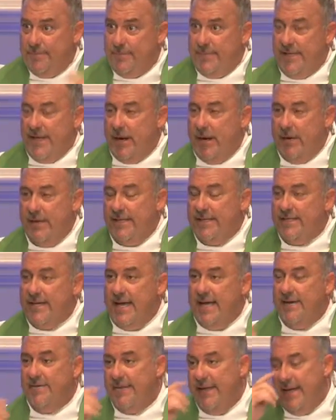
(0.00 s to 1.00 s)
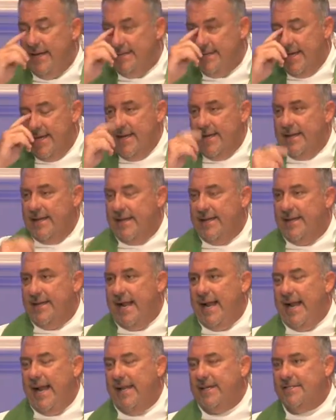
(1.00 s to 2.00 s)
and all these kind of things that
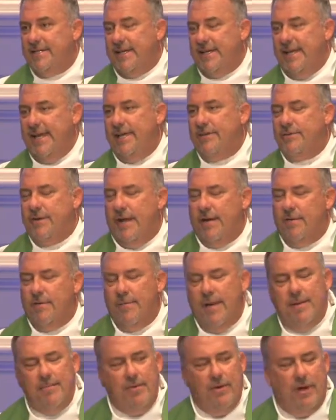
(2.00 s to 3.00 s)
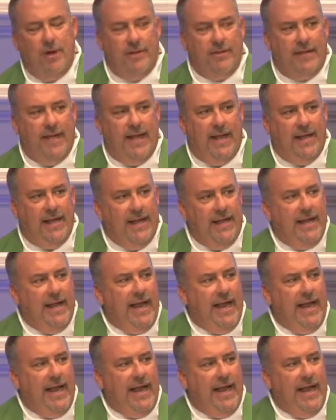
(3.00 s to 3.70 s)
I had as a kid trying to remember all that.